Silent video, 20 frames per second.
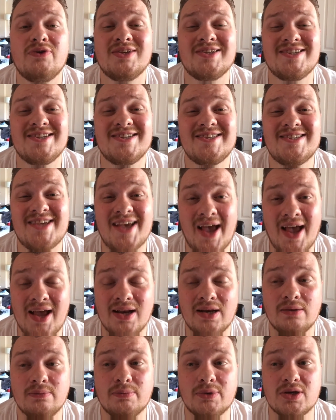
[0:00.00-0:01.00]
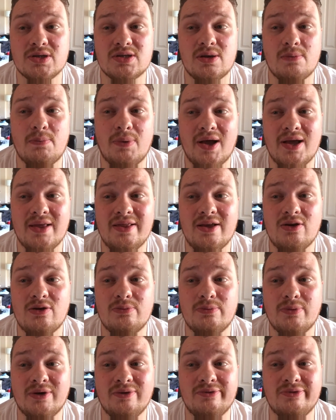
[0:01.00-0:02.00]
Fantasy 10 because I'm playing that
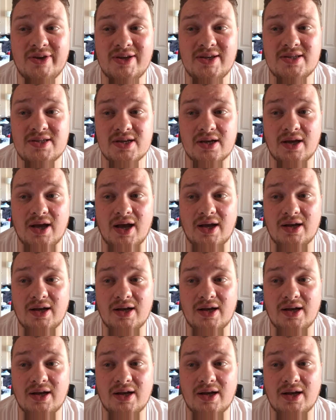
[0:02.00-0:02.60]
on my Vita